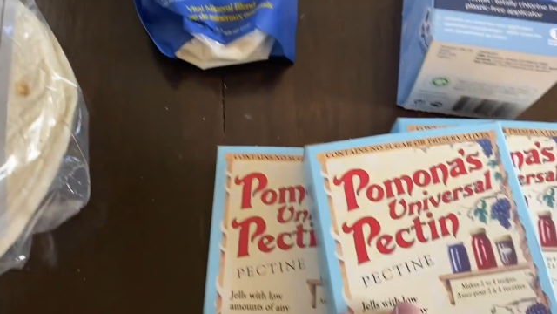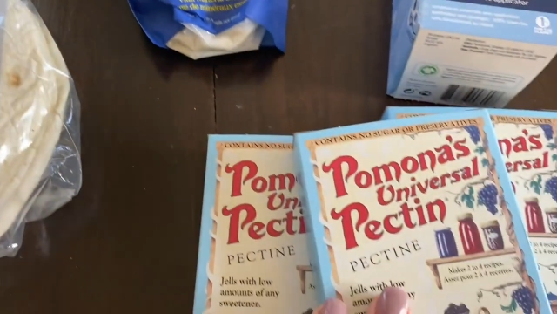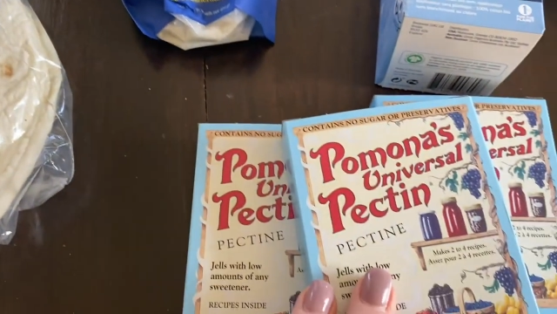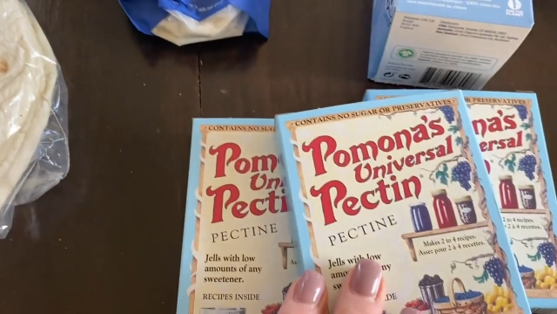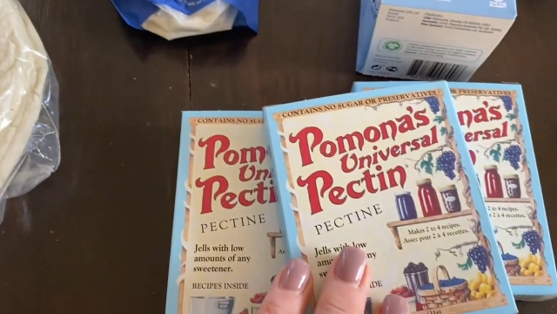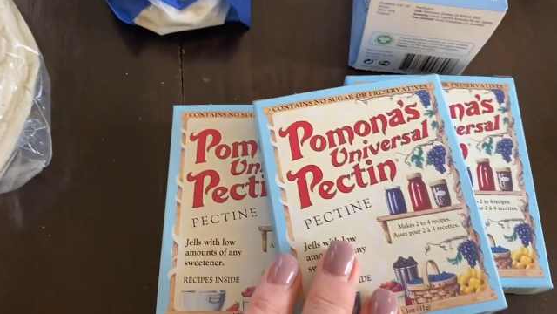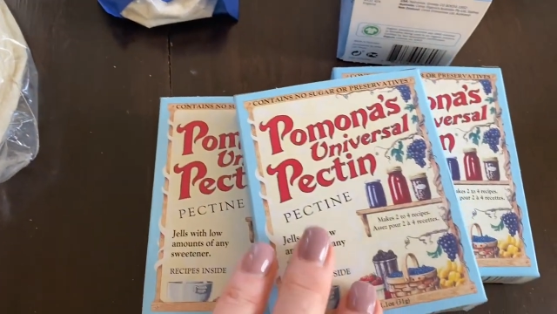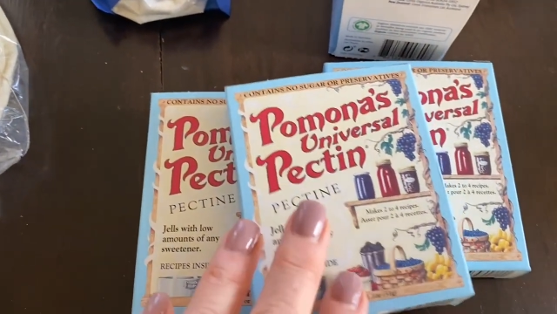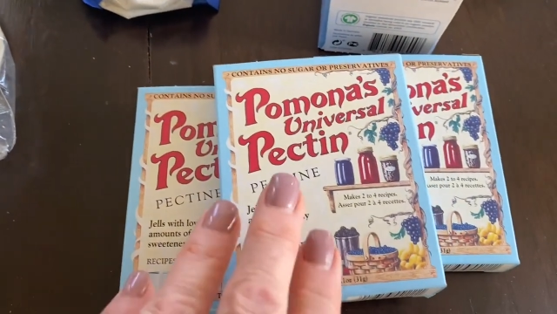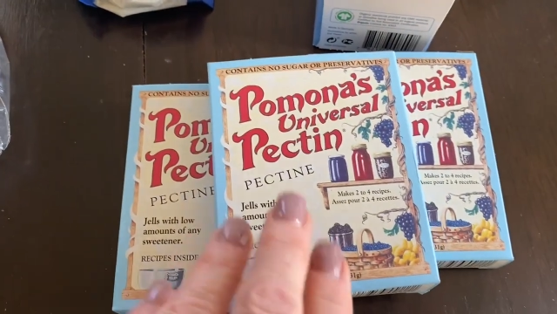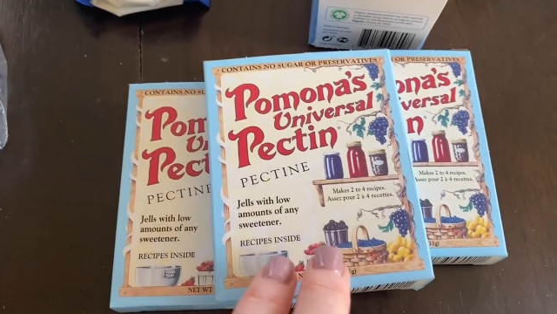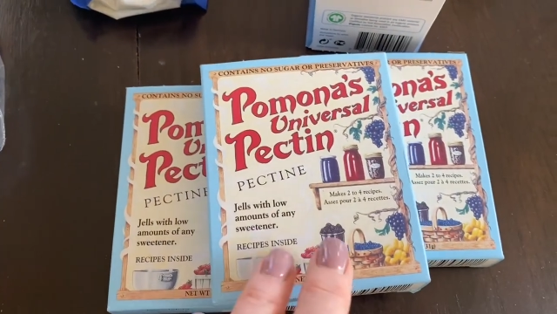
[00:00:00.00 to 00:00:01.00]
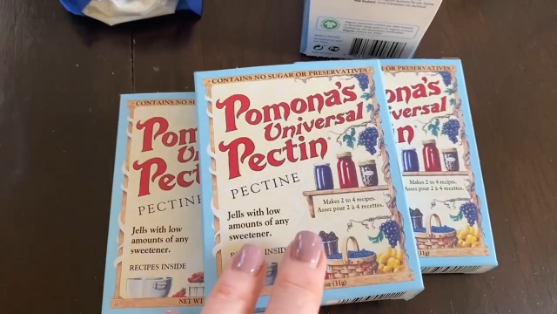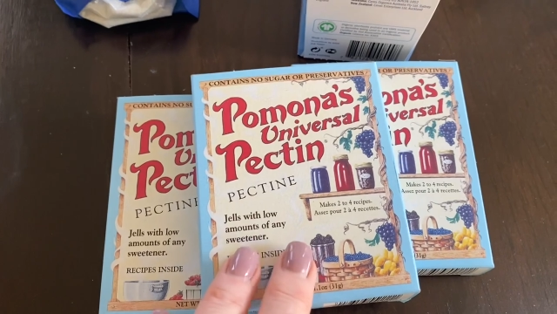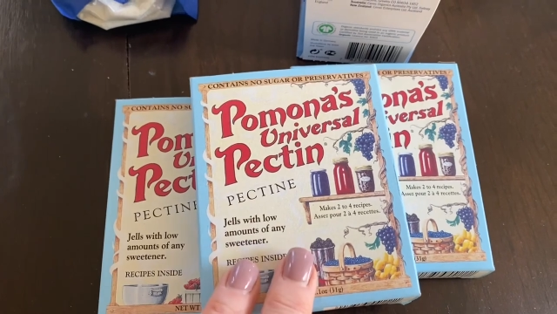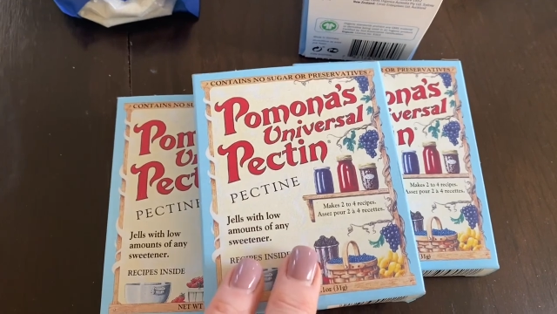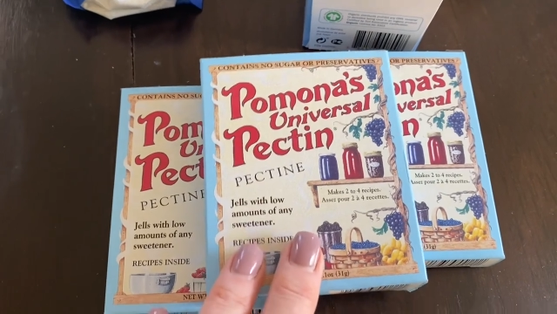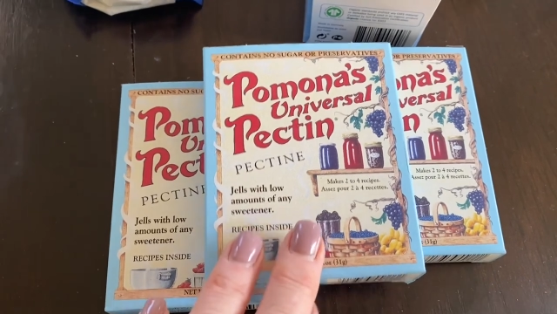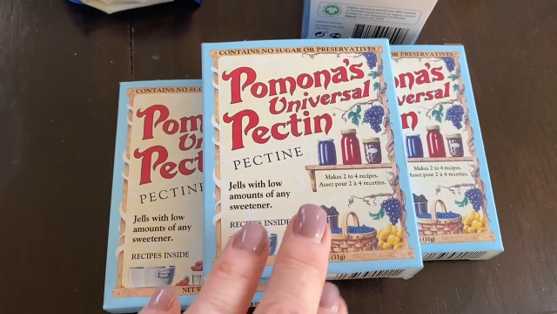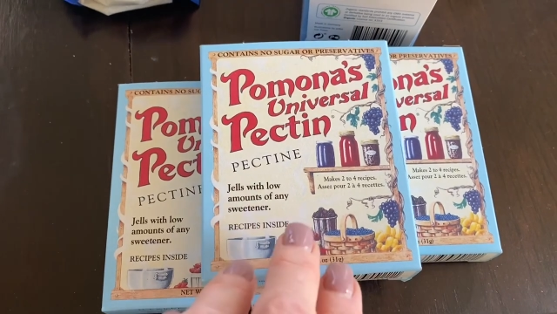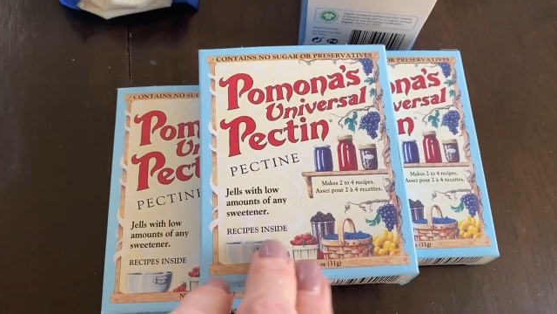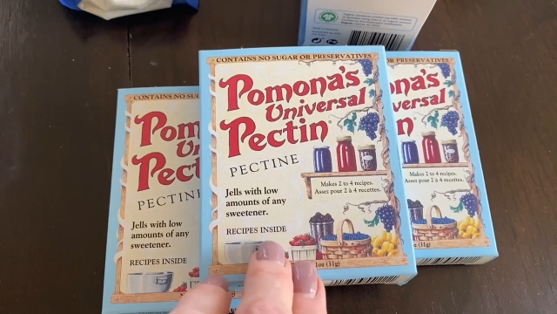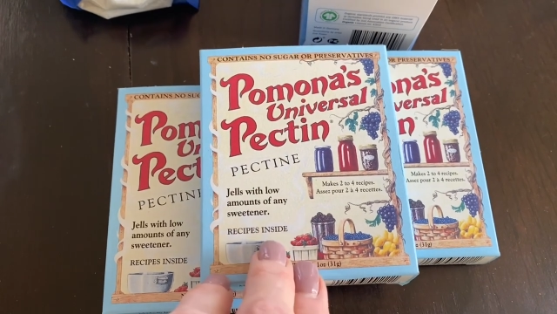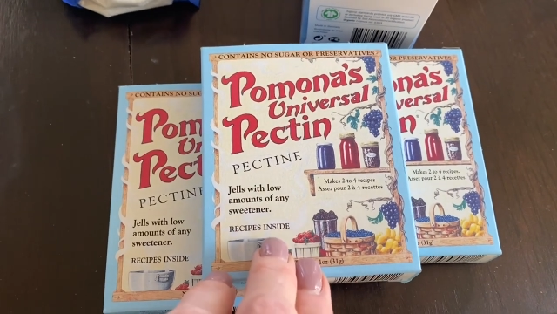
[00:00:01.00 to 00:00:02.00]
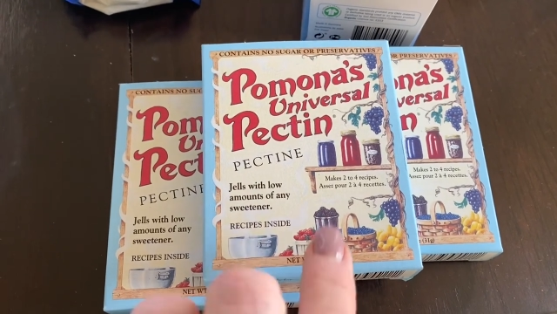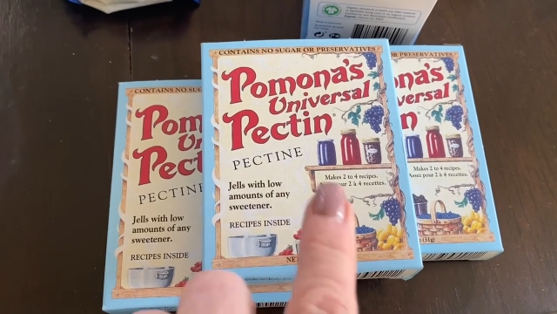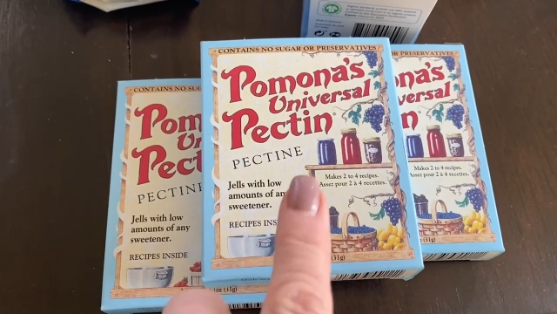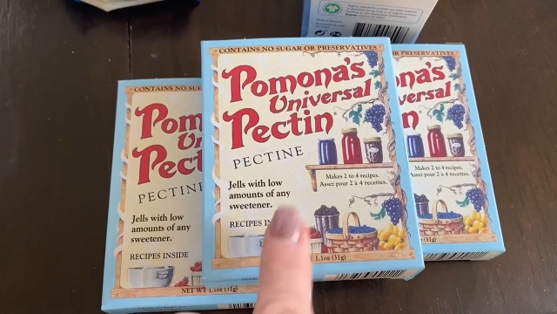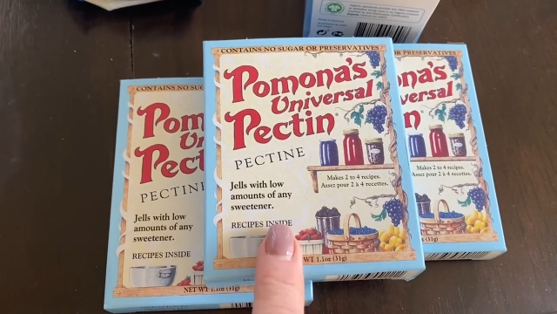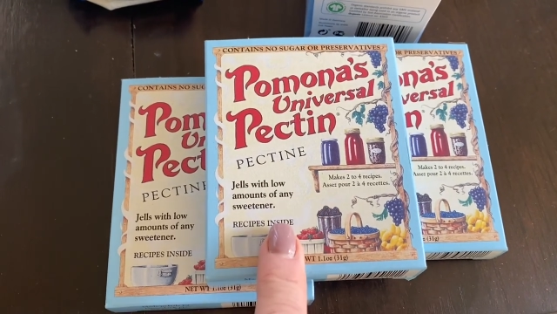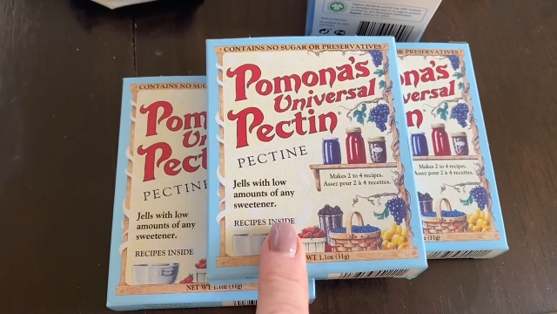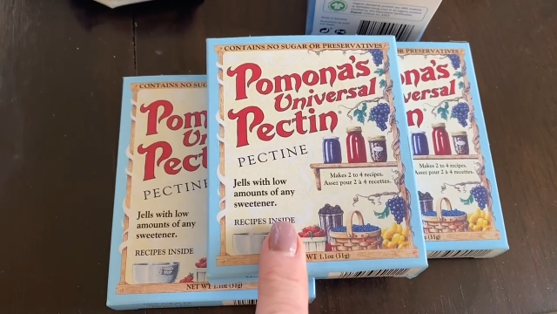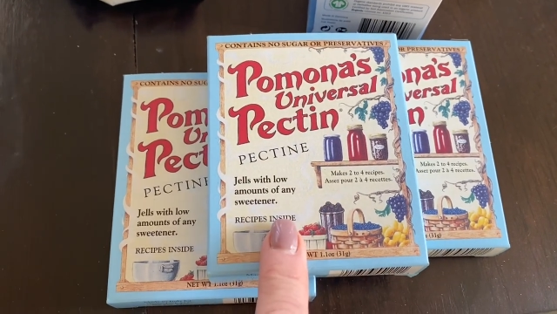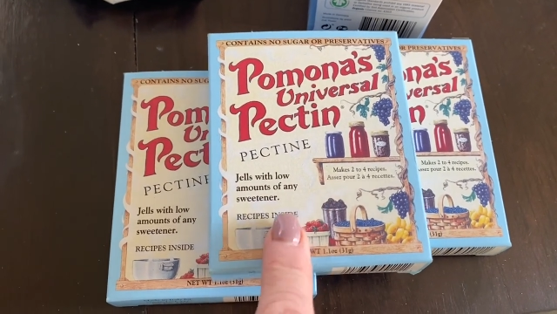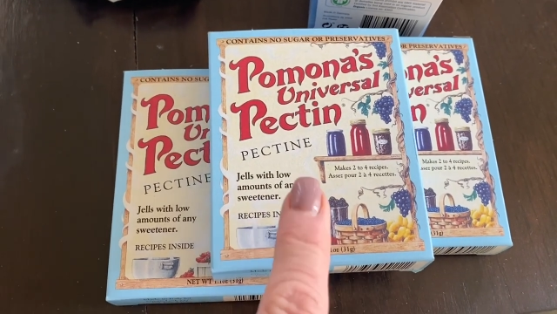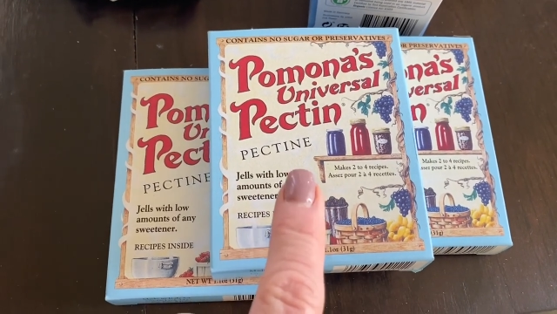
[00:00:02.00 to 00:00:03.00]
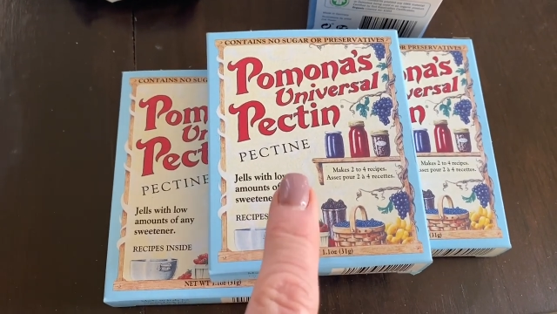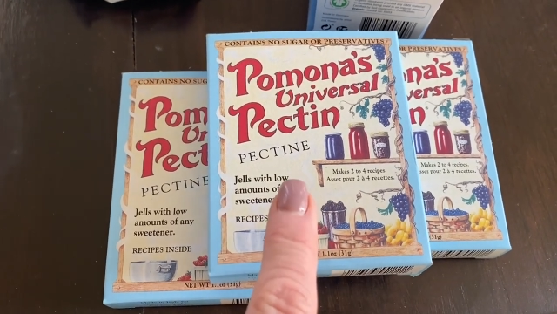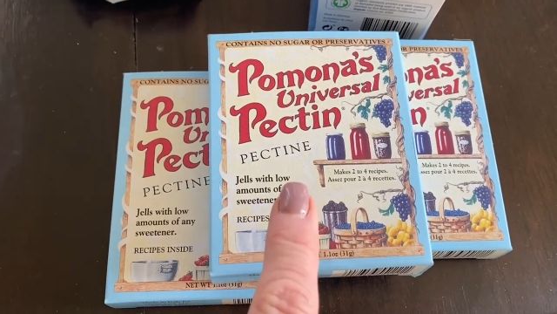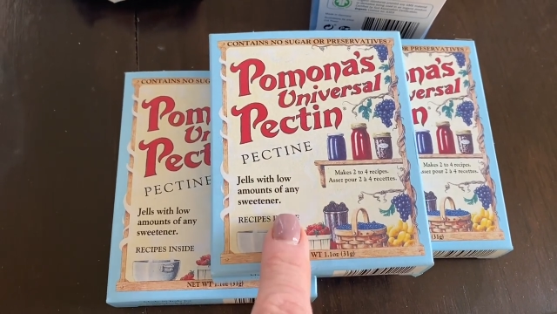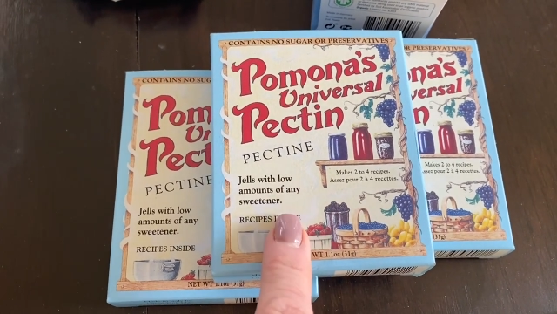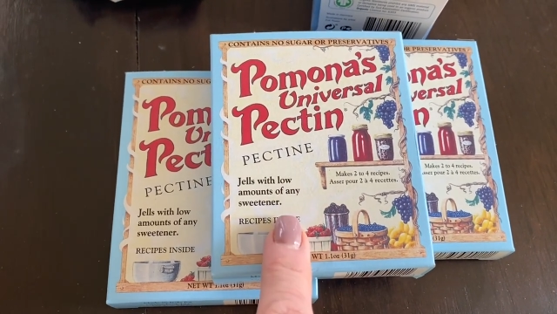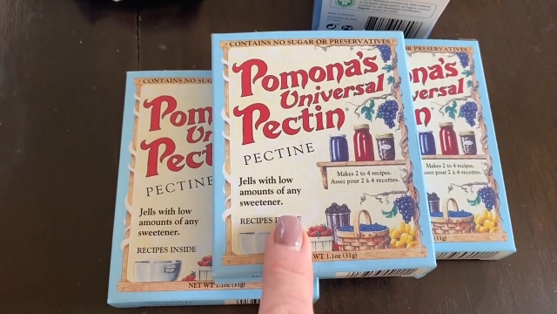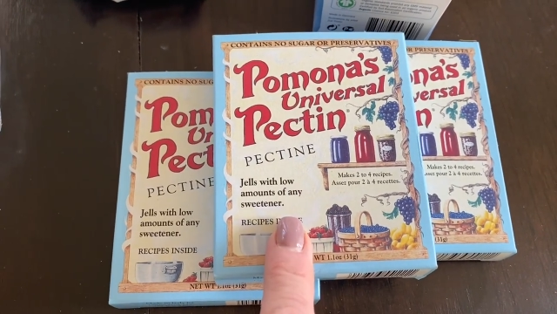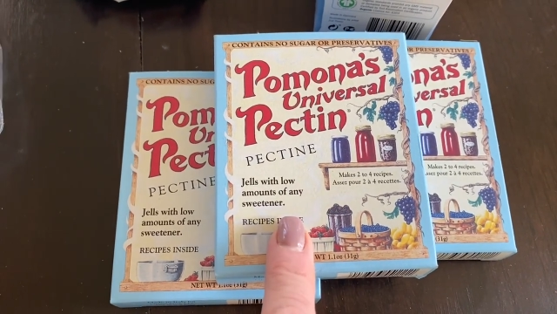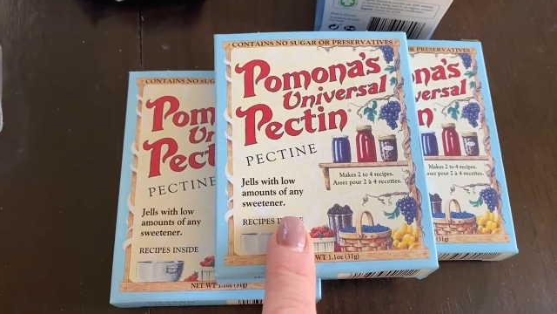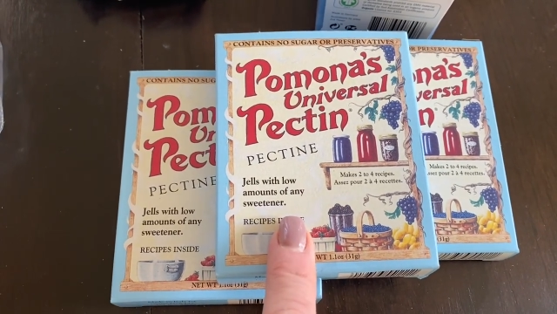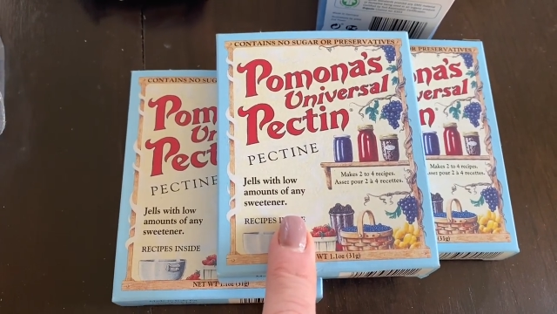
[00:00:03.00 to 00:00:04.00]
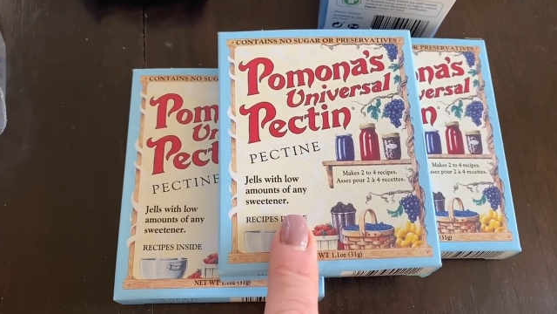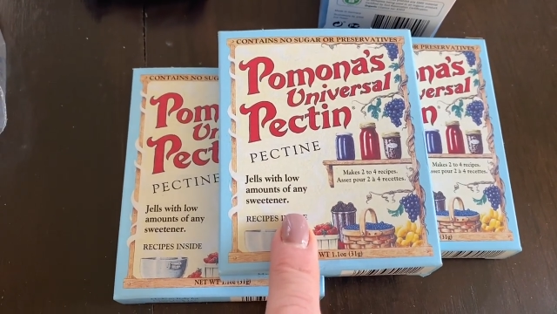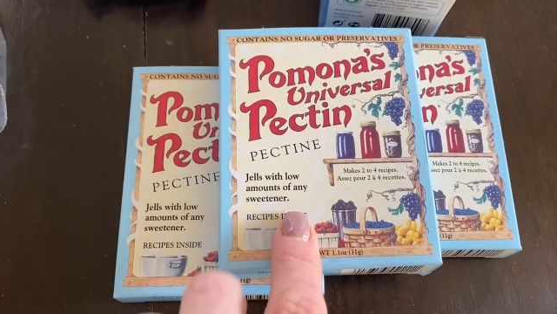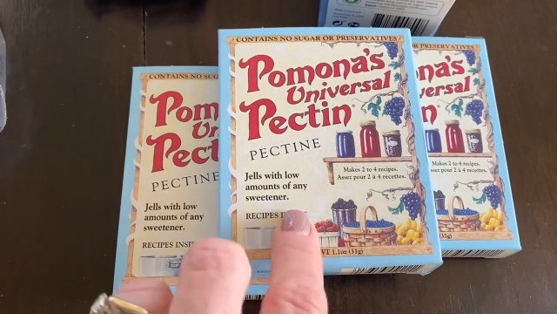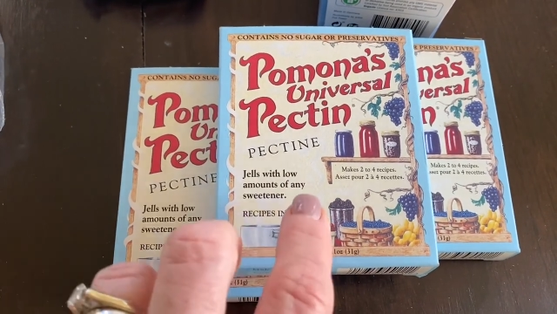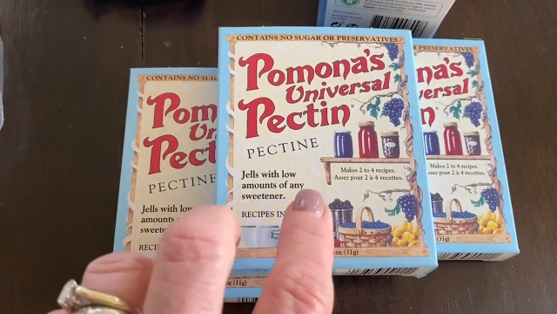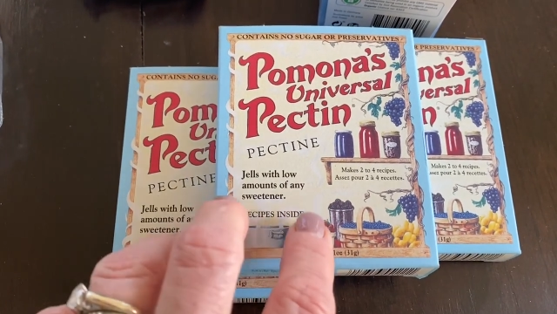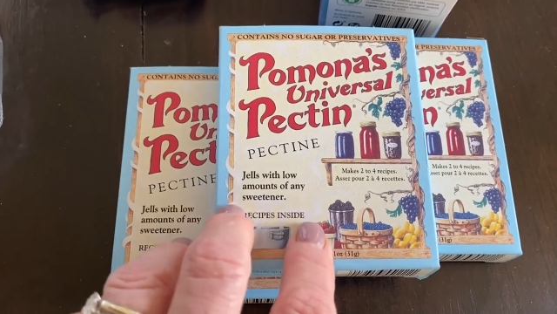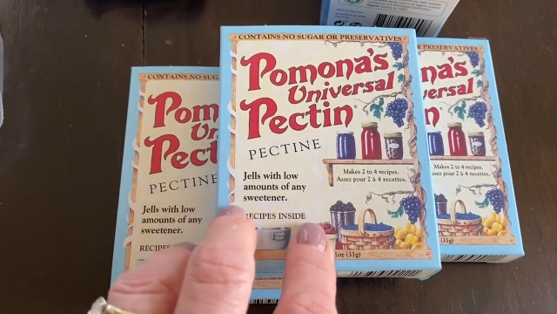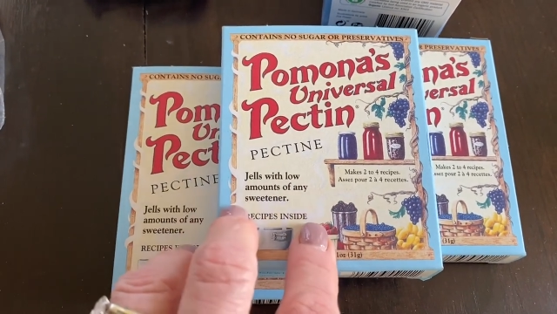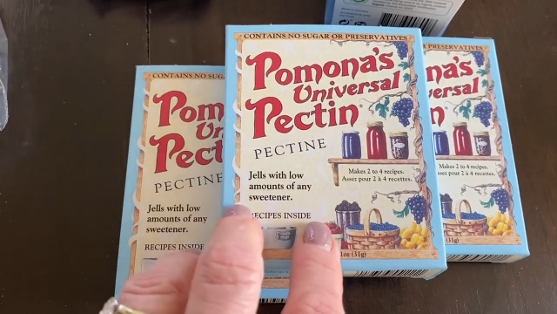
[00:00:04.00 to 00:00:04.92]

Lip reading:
(no speaker visible)